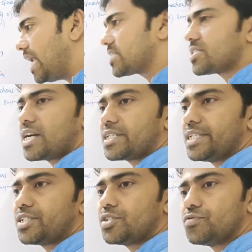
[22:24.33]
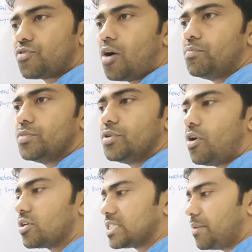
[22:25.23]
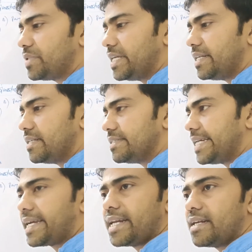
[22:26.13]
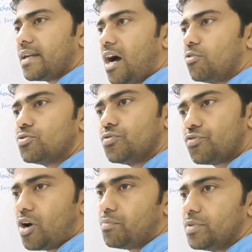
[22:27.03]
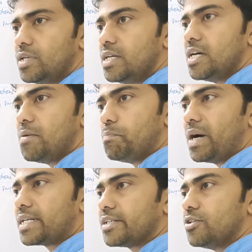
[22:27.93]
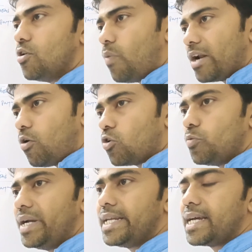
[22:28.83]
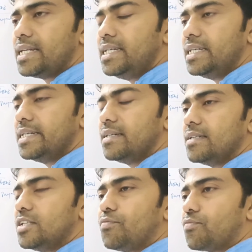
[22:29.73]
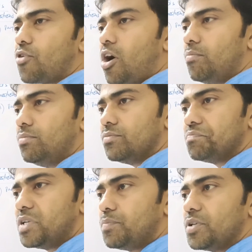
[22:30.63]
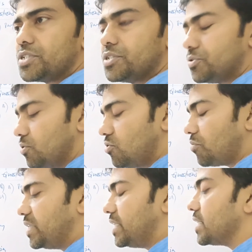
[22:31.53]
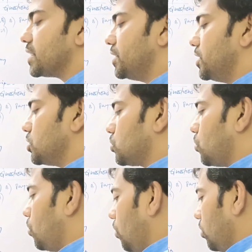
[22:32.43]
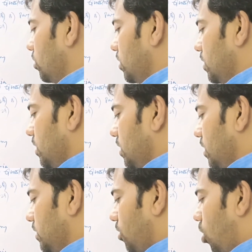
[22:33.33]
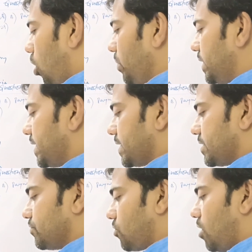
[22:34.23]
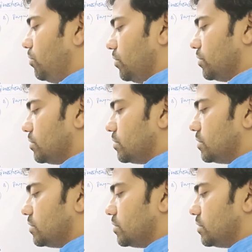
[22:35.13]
extracted from or something taken out from, but when automatically the from prepositions will not be there. So the omitted from